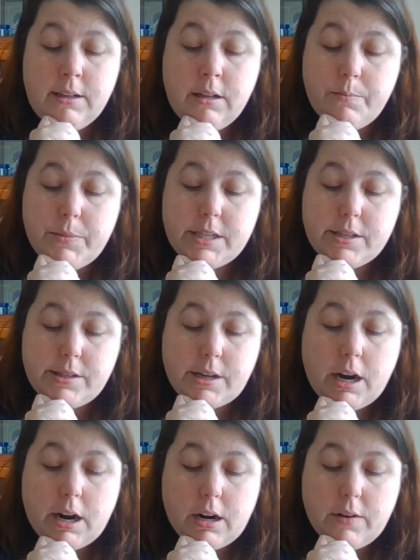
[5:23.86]
Miss
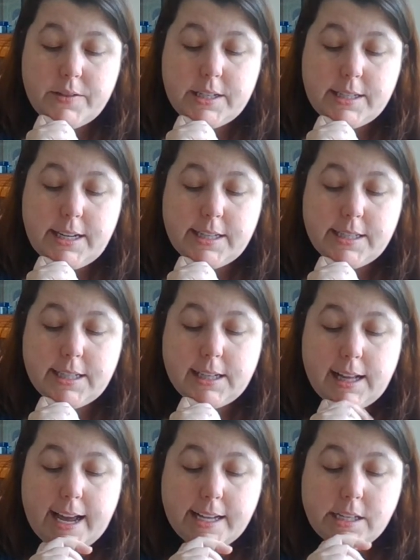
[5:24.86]
Zarves teaches the
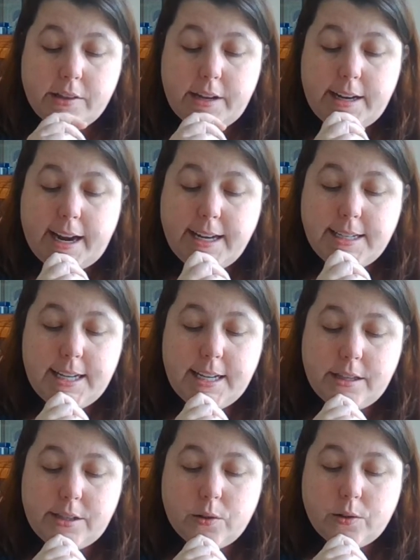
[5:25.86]
class on the
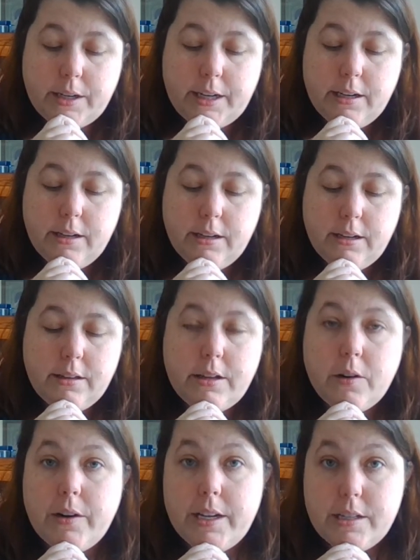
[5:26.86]
19th story.
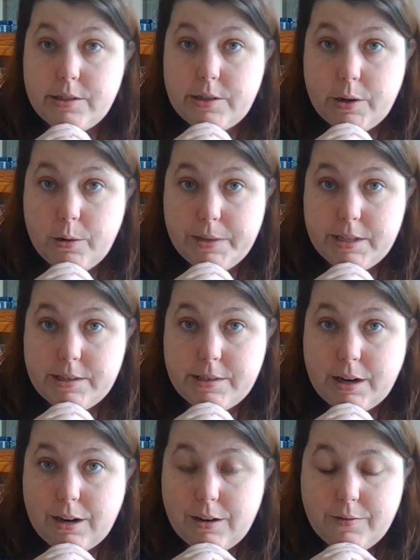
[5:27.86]
There is no Miss
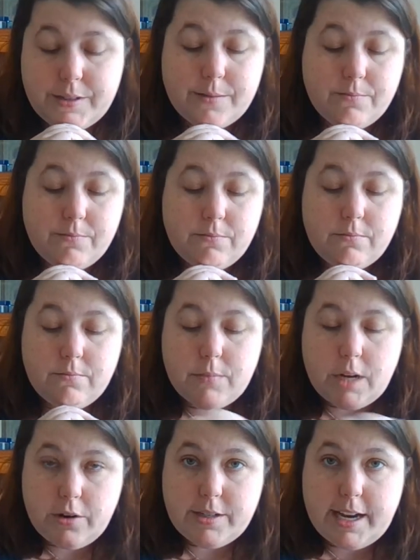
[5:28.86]
Zarves.
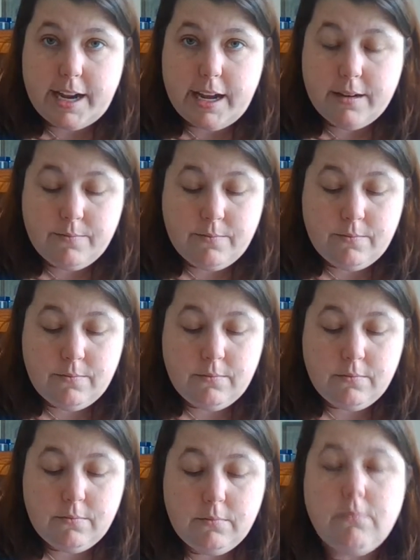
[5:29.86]
Understand?
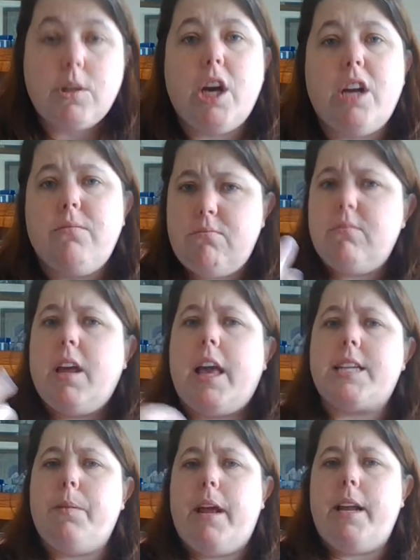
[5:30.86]
Good.
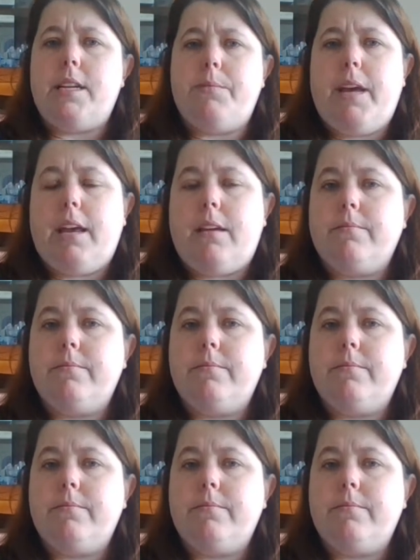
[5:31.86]
Explain it to me.